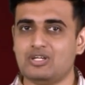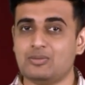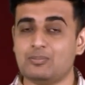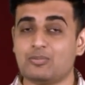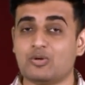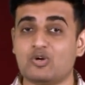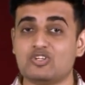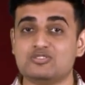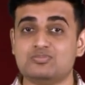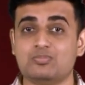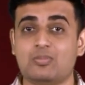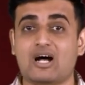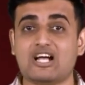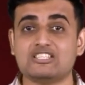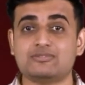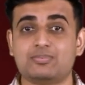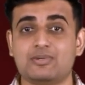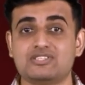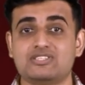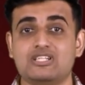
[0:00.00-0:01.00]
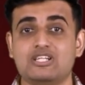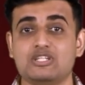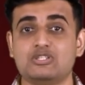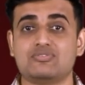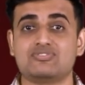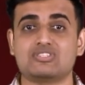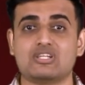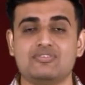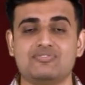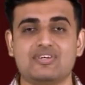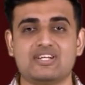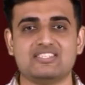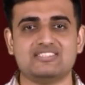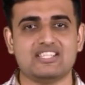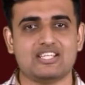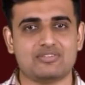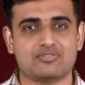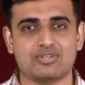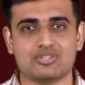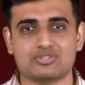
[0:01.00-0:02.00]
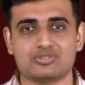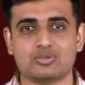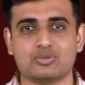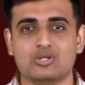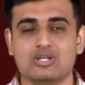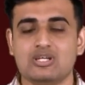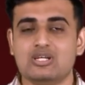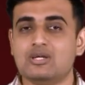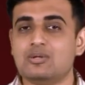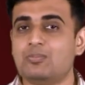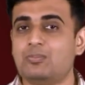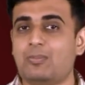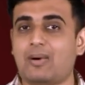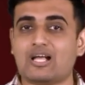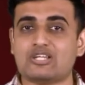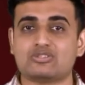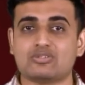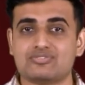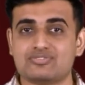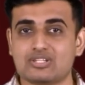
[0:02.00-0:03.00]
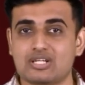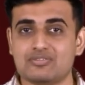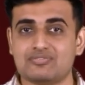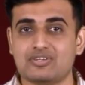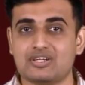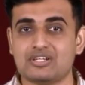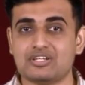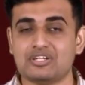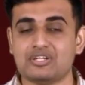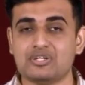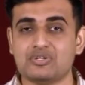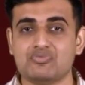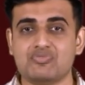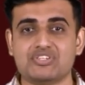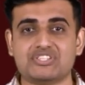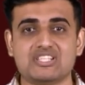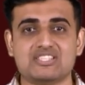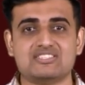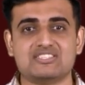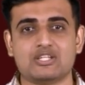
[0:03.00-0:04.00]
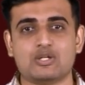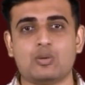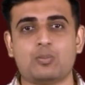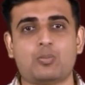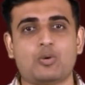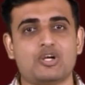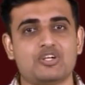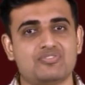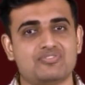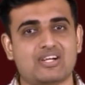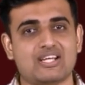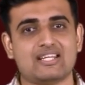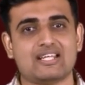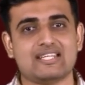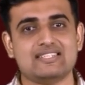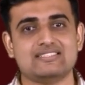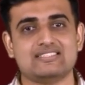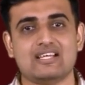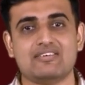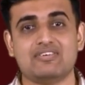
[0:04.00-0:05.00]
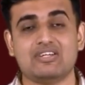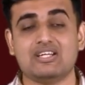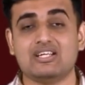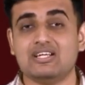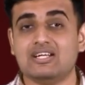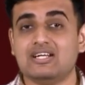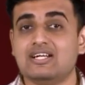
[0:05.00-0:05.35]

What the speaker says: because mass percentage of sulfur is equals to mass of sulfur, which is 0.197,